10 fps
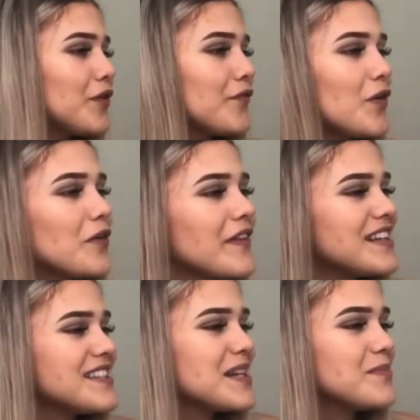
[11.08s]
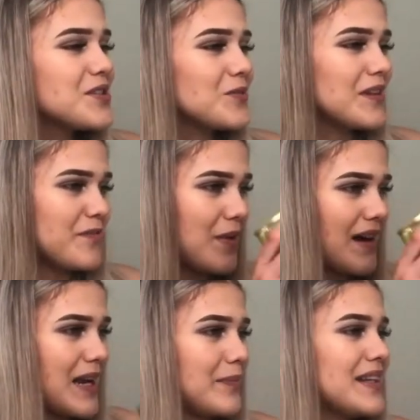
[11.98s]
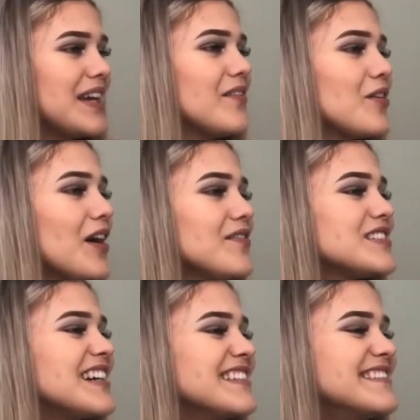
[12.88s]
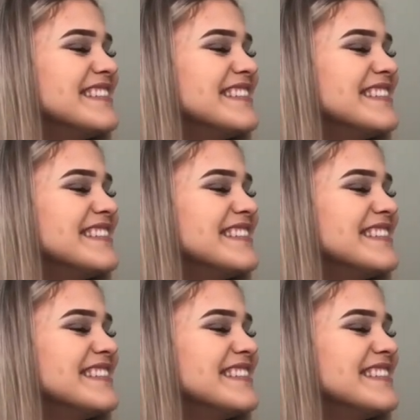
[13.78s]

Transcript: you follow these tips, you'll live pineapple-y ever after.